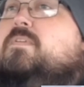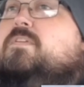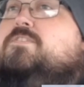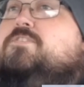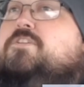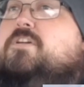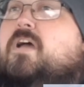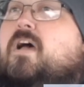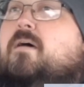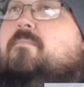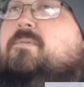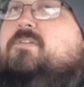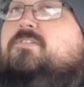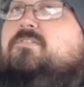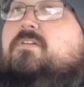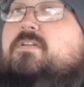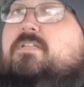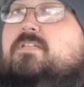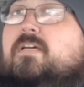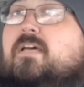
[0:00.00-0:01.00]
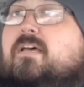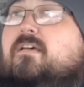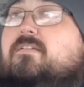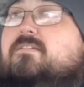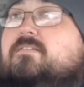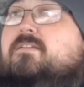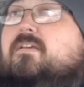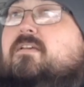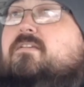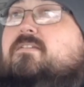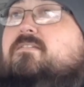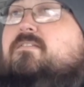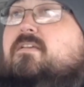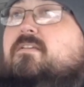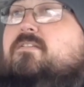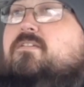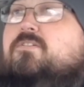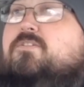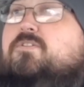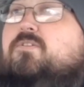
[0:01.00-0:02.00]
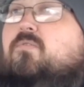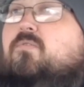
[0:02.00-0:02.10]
Geometry tells us that the